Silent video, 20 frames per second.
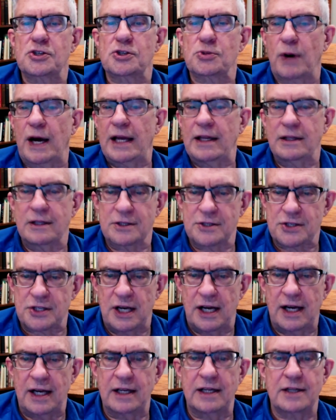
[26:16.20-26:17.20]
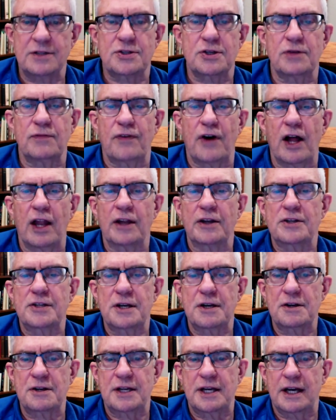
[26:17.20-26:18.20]
sweat in the sun as a
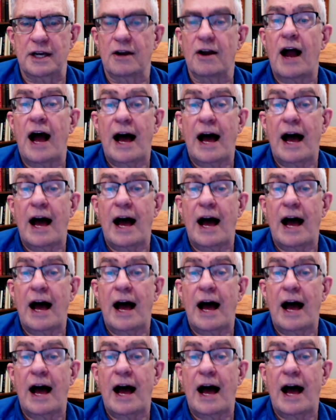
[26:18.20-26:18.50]
volunteer digger.